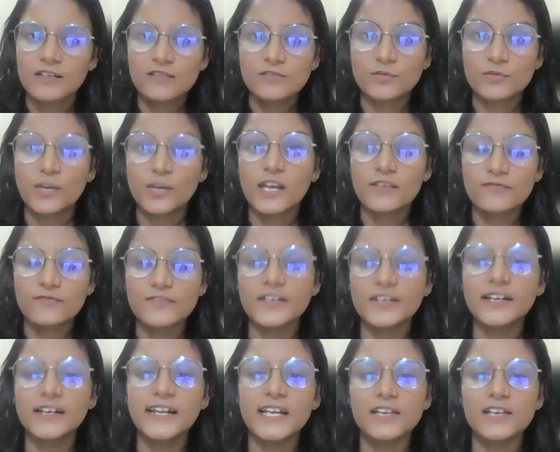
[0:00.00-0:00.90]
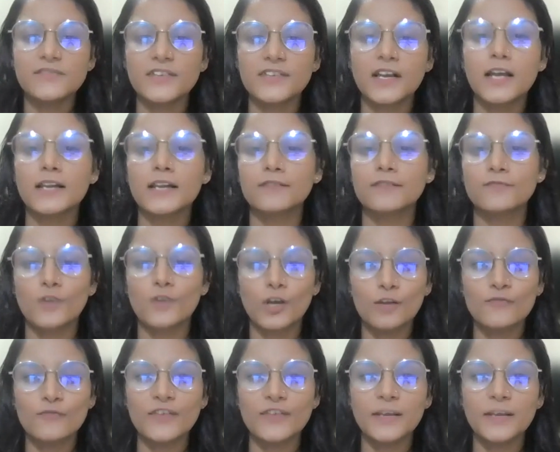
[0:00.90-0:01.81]
So every day we are
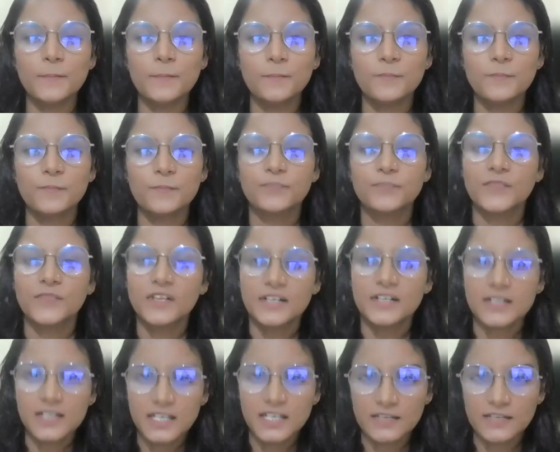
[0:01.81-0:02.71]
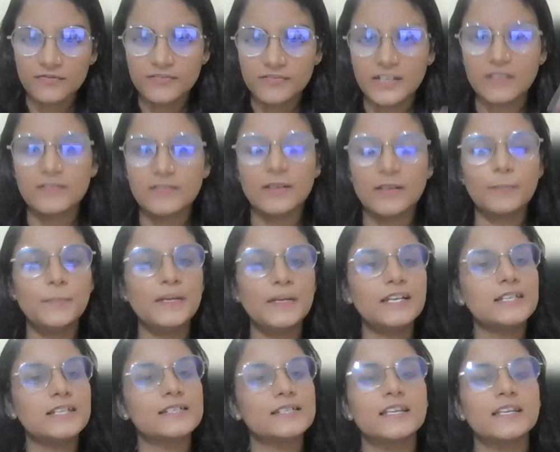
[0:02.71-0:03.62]
evolving. If
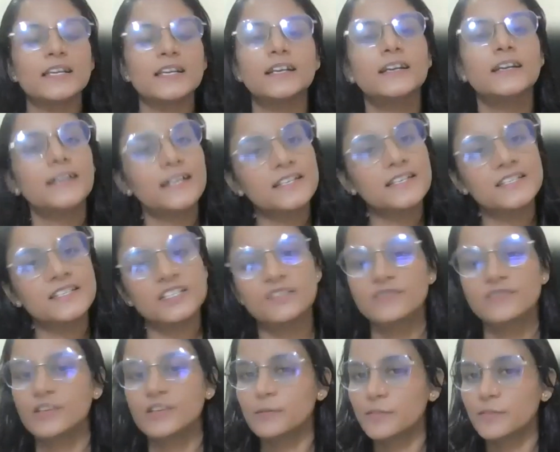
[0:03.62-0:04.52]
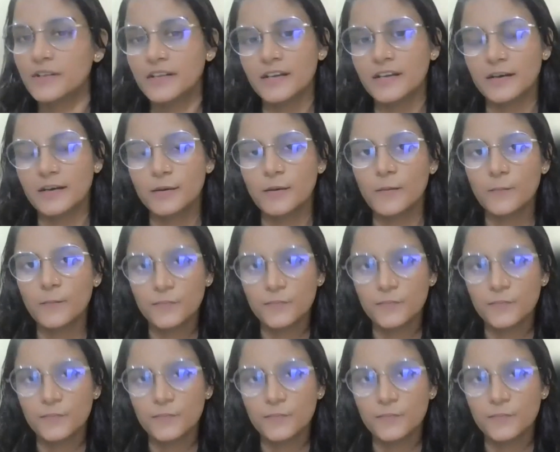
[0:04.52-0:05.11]
development is there, testing will be there.